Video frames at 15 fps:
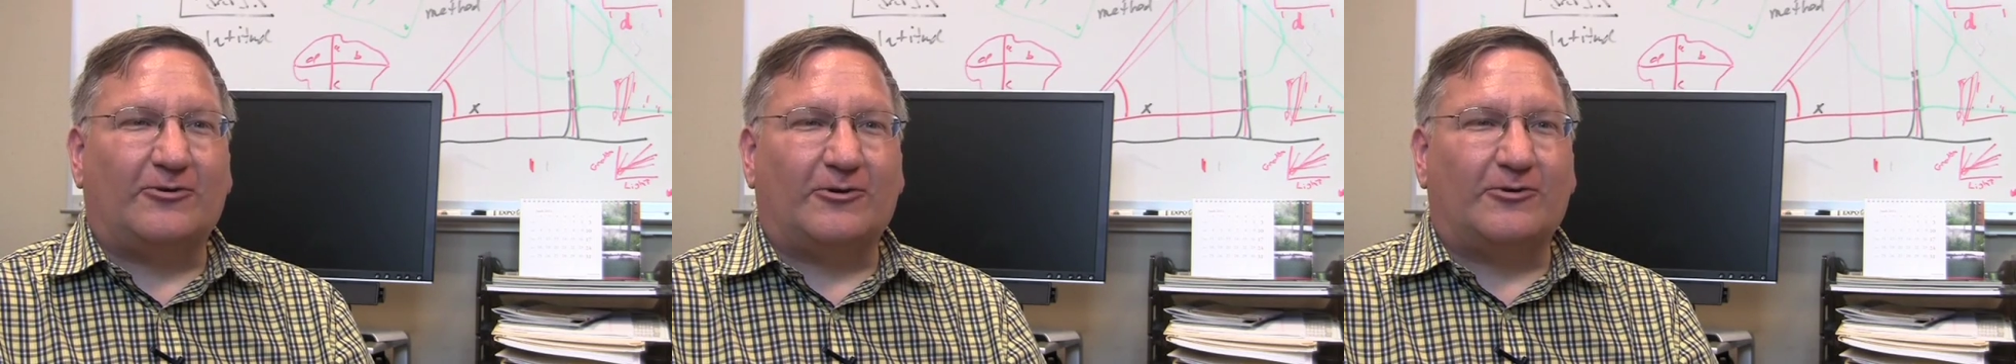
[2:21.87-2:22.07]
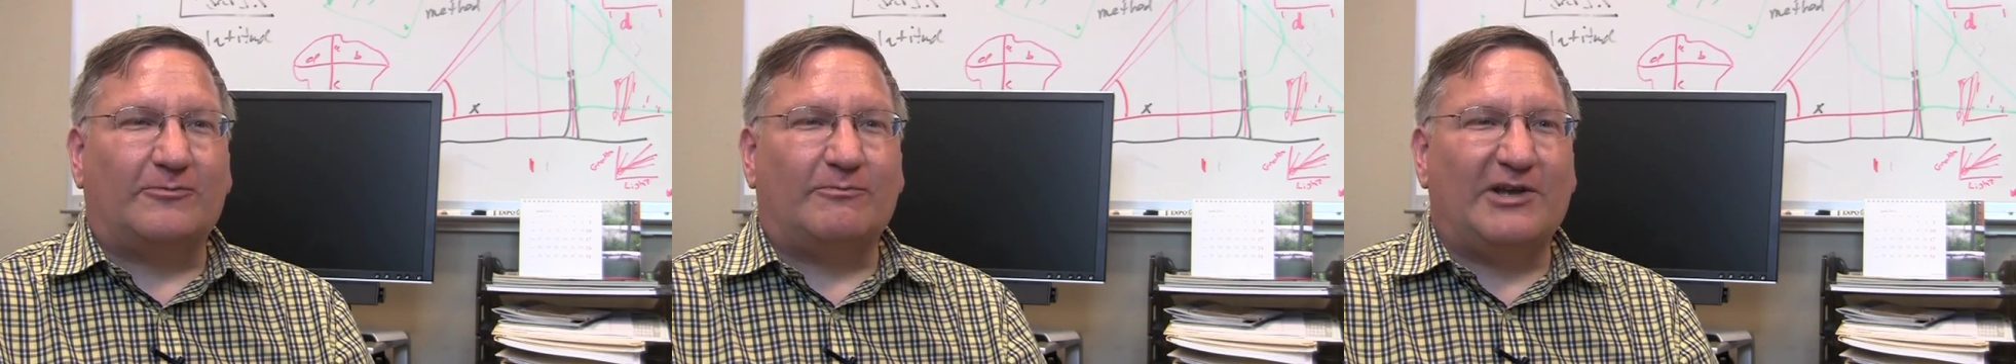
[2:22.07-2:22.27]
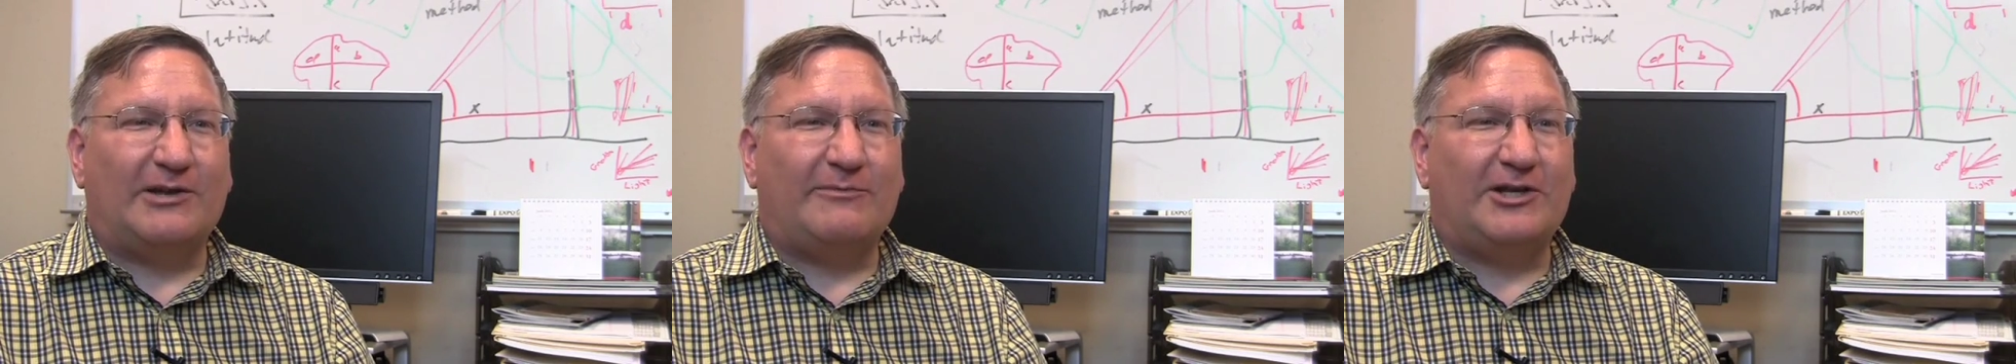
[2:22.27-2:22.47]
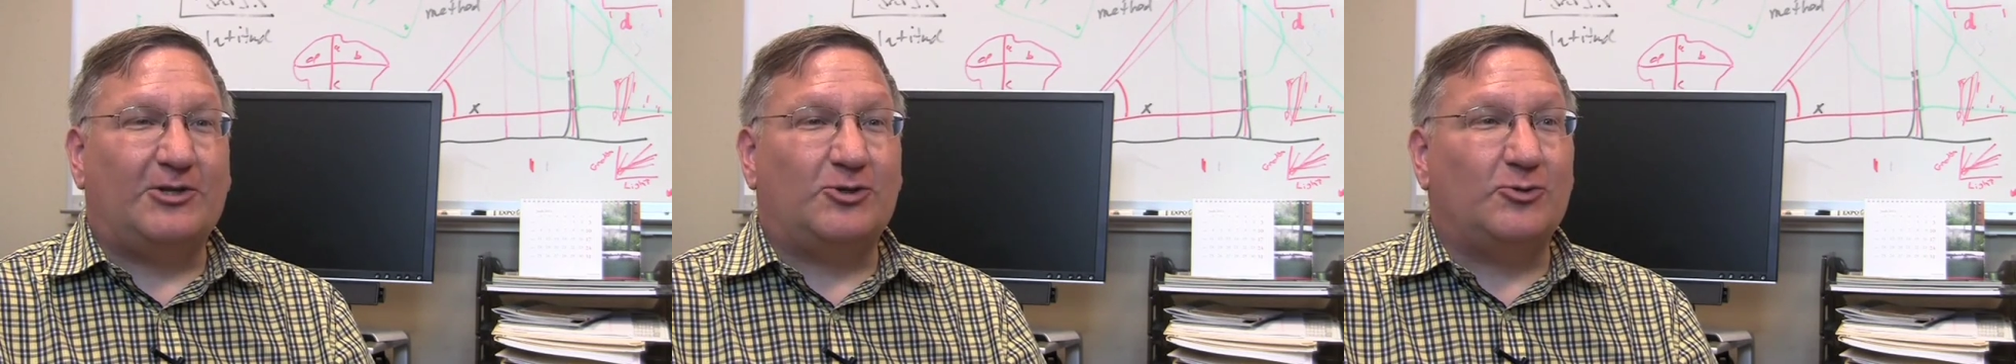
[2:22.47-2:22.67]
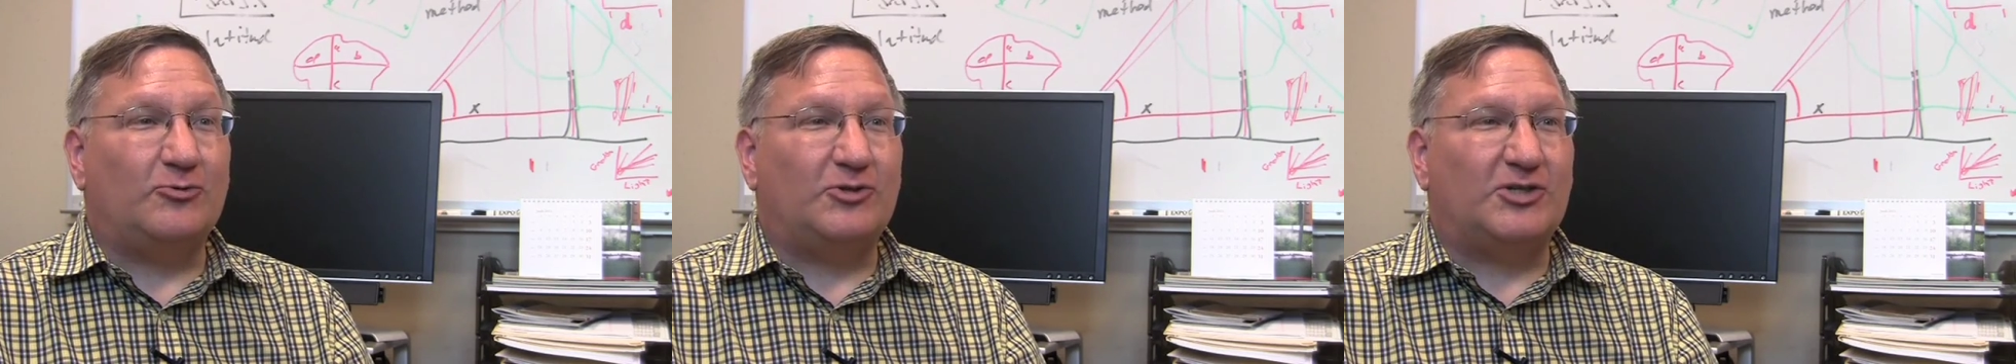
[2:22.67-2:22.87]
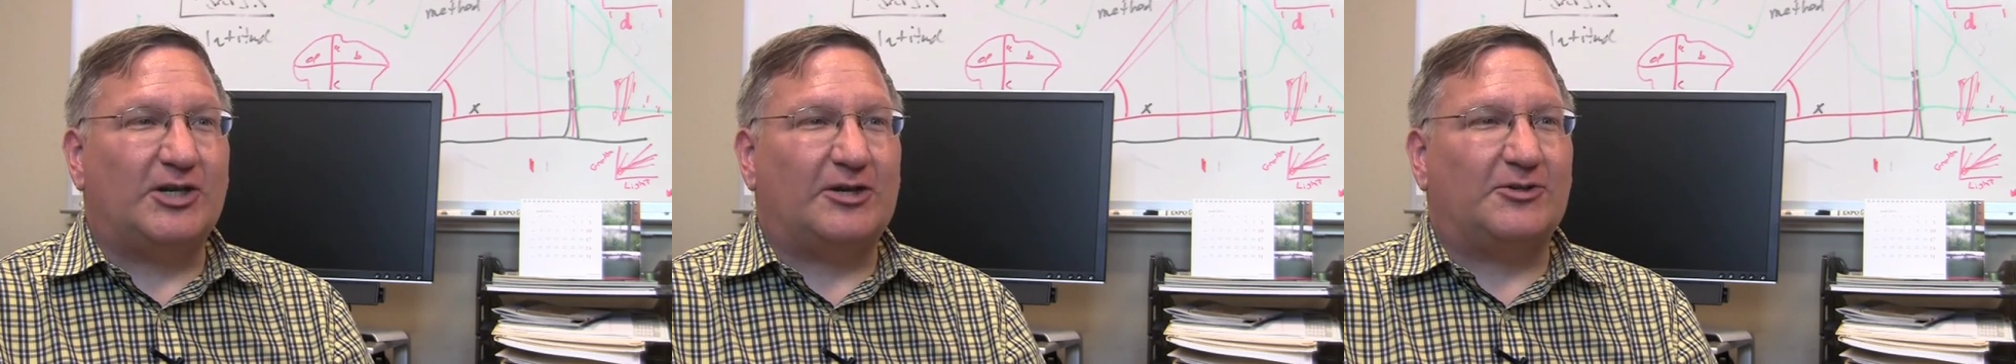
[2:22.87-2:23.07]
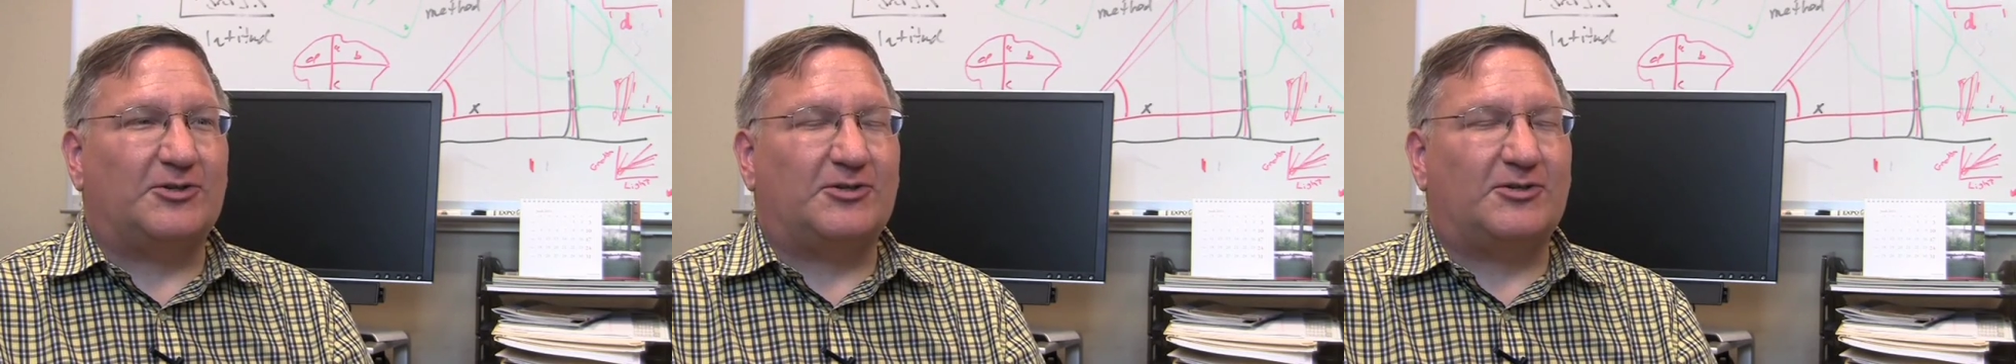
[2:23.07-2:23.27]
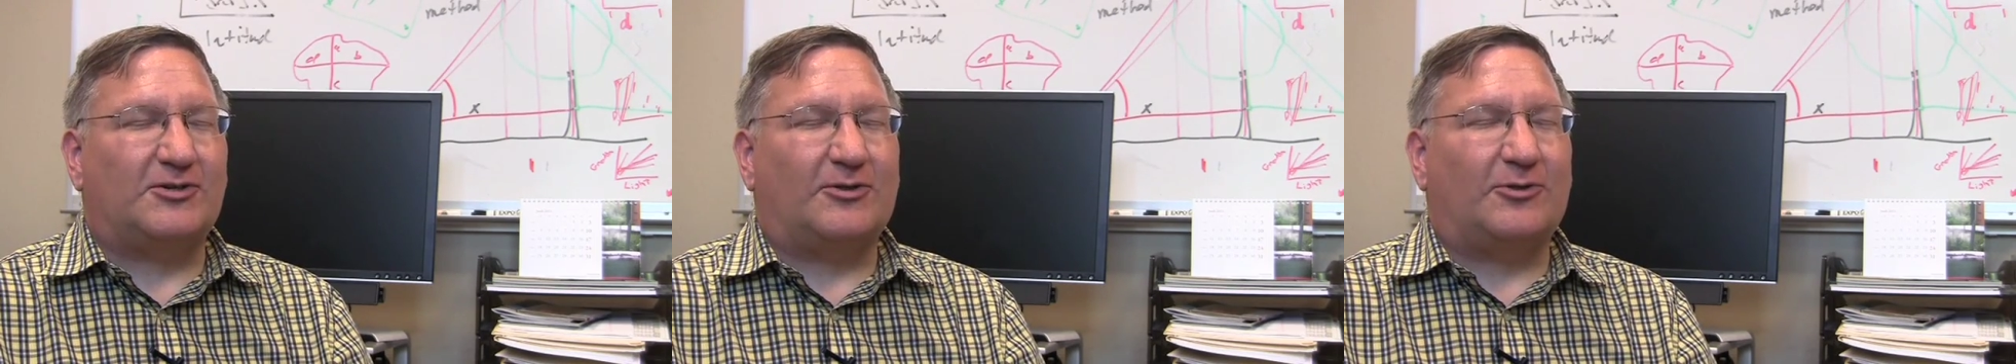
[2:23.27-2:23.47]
or maybe 2/10 to